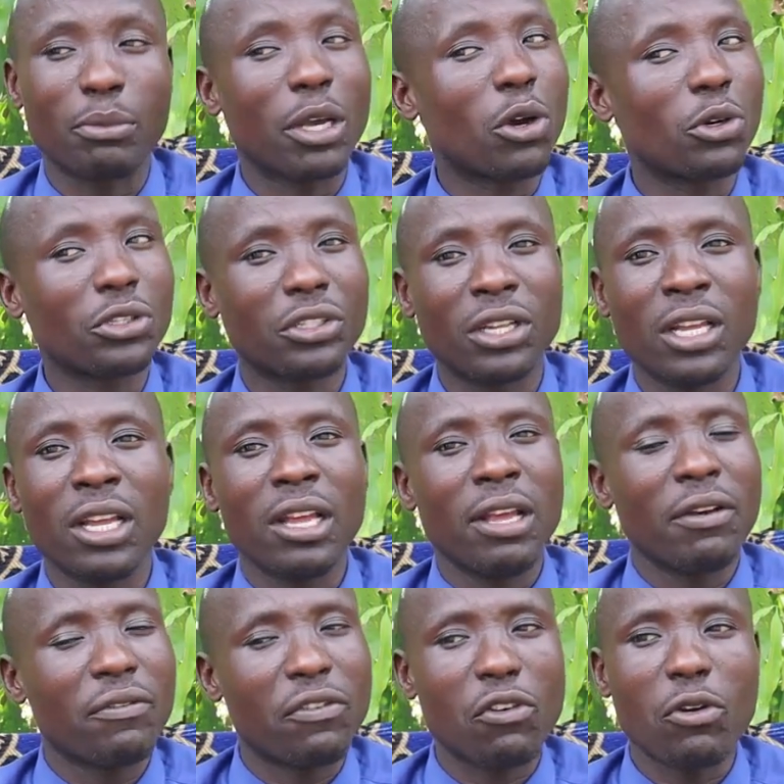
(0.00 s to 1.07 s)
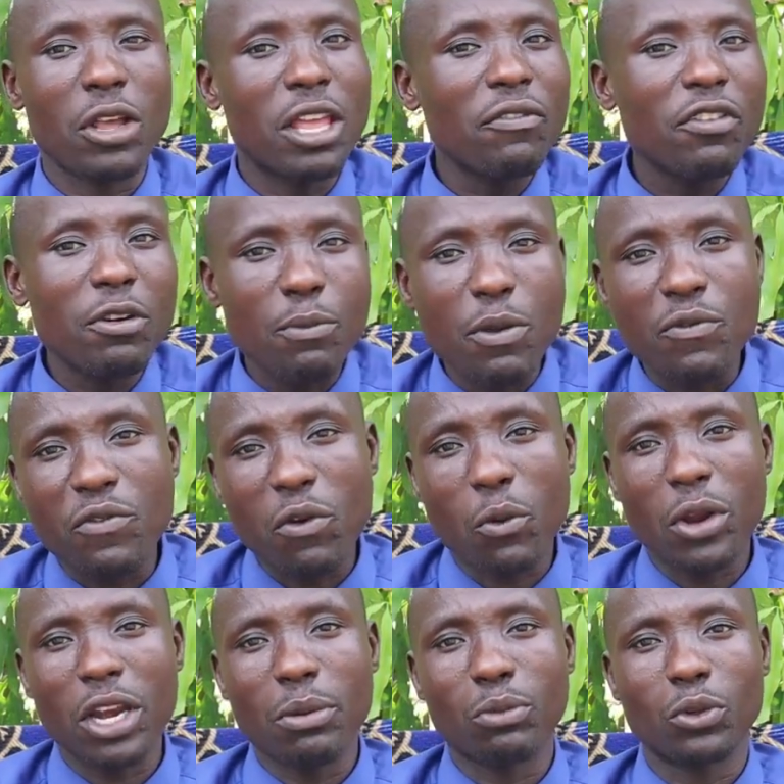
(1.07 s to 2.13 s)
Because for even before
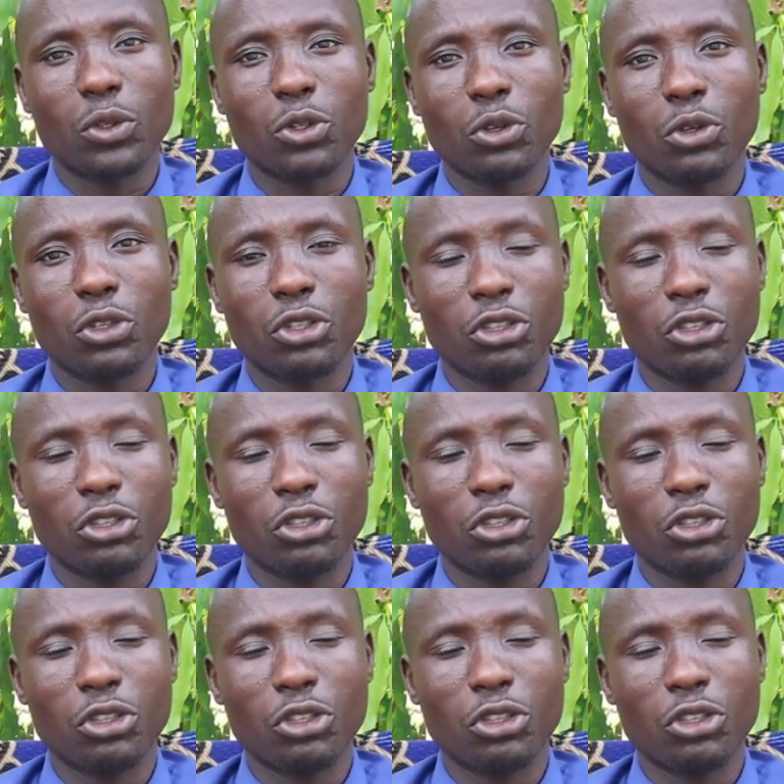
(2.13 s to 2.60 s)
William Ruto